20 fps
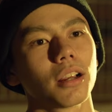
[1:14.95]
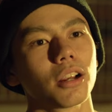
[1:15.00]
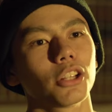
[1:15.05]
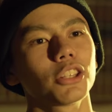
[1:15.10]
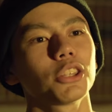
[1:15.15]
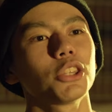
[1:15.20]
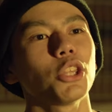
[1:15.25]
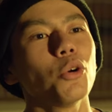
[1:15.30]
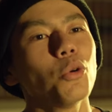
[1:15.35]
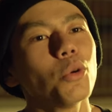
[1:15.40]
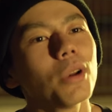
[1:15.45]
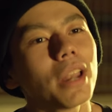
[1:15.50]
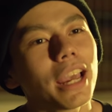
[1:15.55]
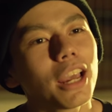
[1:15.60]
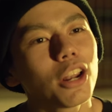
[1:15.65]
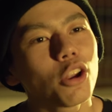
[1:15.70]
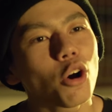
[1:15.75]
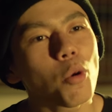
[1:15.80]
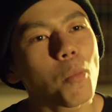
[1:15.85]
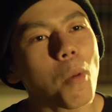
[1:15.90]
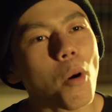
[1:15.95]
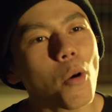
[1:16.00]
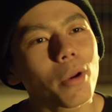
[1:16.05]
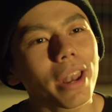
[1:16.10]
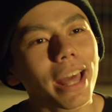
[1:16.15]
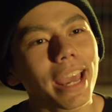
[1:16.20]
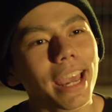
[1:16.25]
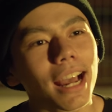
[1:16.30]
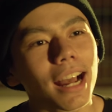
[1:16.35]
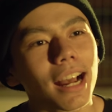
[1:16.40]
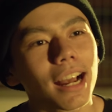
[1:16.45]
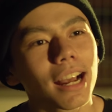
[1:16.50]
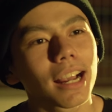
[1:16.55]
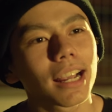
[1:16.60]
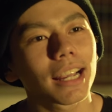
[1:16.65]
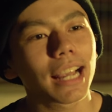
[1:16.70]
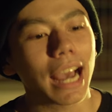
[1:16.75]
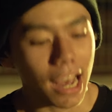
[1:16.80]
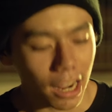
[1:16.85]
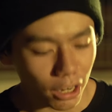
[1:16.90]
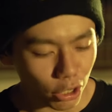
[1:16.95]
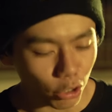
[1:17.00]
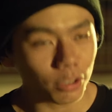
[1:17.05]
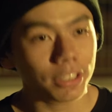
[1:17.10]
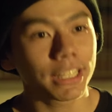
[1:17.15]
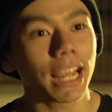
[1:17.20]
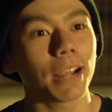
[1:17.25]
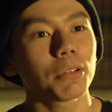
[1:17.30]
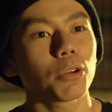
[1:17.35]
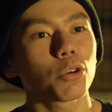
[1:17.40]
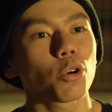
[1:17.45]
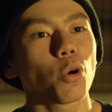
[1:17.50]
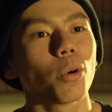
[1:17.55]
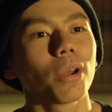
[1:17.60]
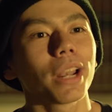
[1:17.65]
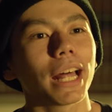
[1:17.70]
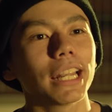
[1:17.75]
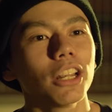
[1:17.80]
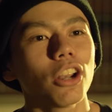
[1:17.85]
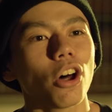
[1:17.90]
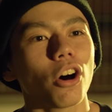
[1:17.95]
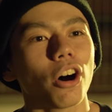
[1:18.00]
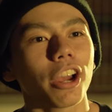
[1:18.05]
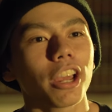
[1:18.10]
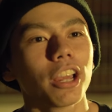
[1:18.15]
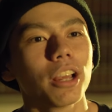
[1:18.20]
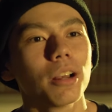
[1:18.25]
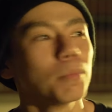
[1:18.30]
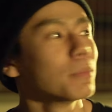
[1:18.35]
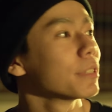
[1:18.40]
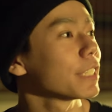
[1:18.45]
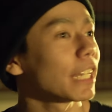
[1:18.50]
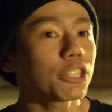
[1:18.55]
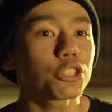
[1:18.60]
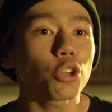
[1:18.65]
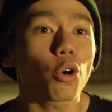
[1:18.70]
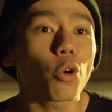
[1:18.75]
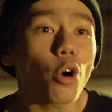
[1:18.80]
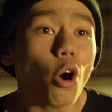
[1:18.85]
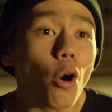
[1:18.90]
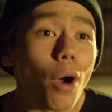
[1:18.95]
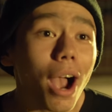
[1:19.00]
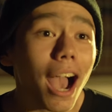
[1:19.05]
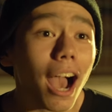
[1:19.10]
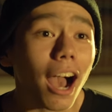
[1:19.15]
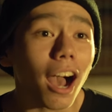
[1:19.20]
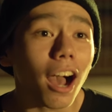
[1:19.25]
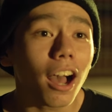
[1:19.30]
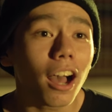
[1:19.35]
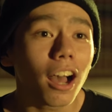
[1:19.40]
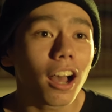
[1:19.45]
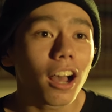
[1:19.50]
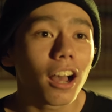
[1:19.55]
What the hell is this? How long did you take so long?